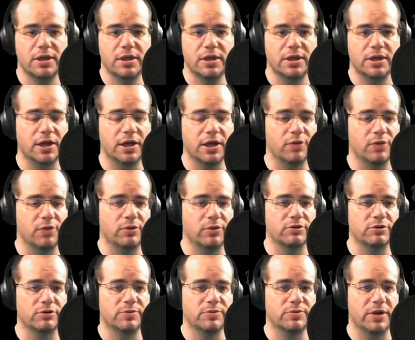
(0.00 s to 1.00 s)
The colour
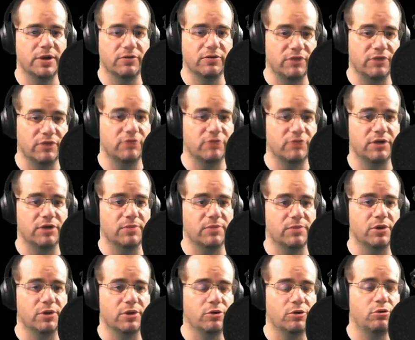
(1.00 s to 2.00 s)
wheels being red, green and
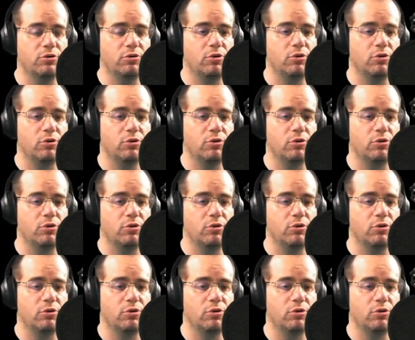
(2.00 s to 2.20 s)
blue